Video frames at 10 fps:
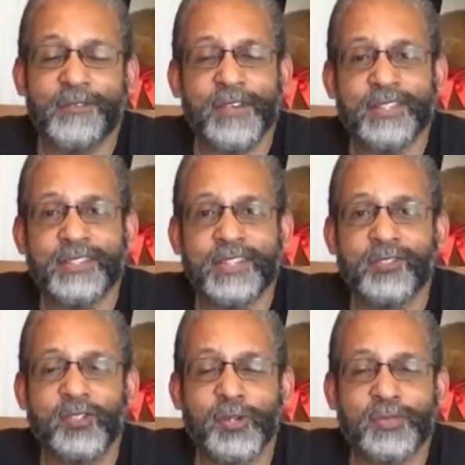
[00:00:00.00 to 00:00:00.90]

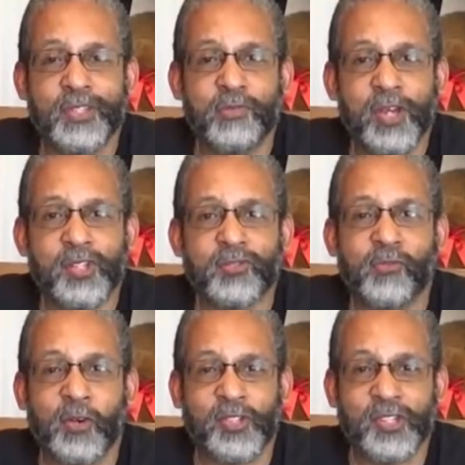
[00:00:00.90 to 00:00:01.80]
Vintage Gypsy Witch
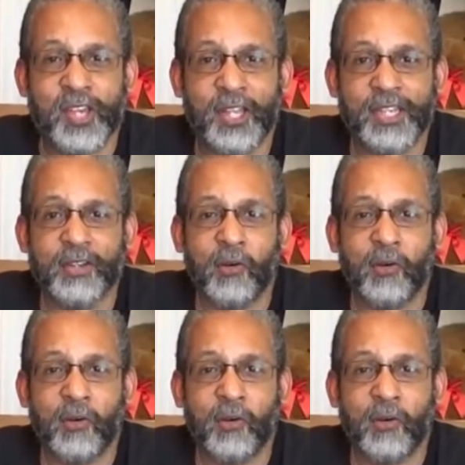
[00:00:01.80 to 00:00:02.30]
Fortune Telling